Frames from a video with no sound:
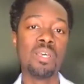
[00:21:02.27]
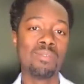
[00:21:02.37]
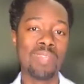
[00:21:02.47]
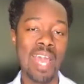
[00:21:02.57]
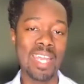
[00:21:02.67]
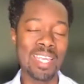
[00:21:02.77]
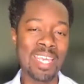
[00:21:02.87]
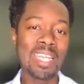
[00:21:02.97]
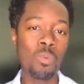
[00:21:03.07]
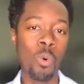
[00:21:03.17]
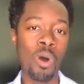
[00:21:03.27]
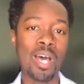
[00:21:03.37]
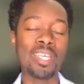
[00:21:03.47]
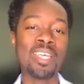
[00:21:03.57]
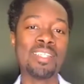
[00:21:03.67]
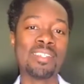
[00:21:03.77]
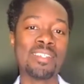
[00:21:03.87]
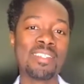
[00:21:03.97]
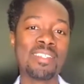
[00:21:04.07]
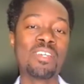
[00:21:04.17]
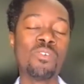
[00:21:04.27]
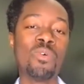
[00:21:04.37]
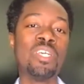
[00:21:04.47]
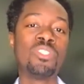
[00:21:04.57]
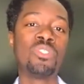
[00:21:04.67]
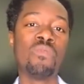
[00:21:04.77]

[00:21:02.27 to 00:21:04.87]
that anyone is a single issue